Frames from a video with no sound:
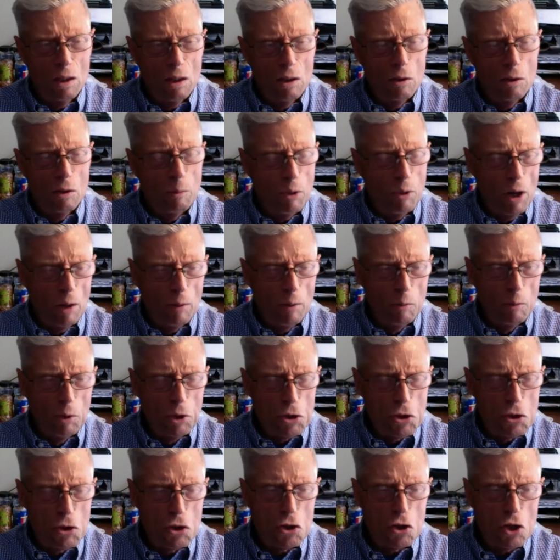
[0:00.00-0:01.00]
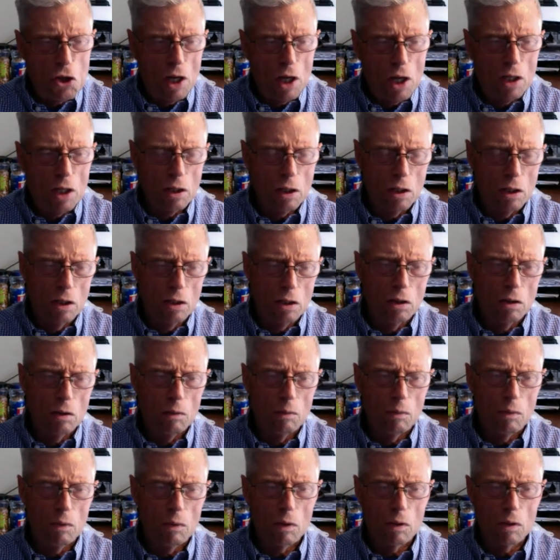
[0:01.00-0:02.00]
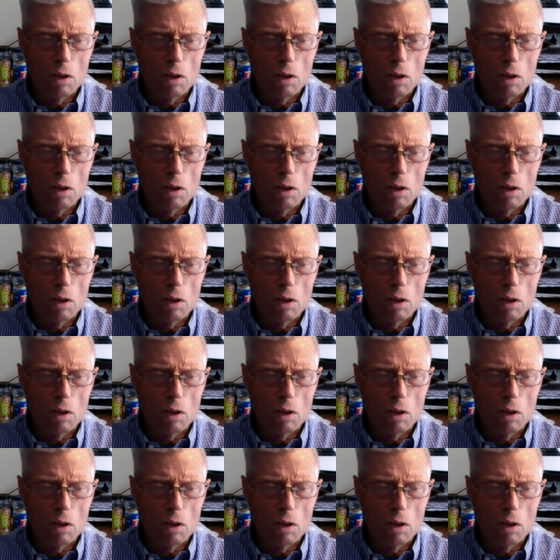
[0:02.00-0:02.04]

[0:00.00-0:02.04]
you probably sat in a